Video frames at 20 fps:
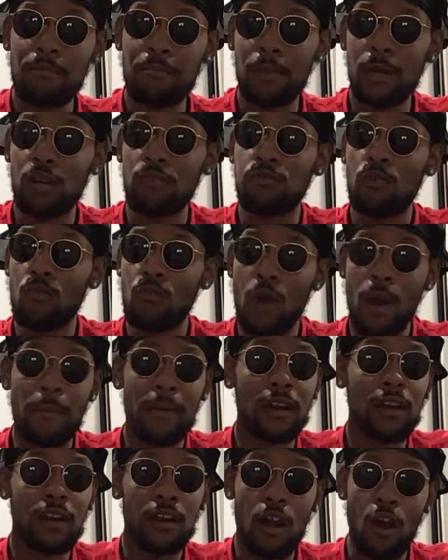Beautiful
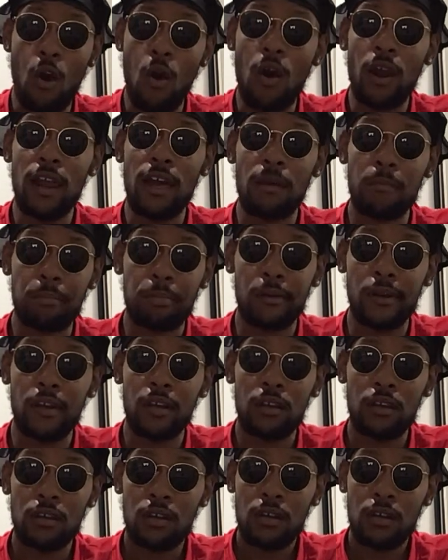women and all that, bro.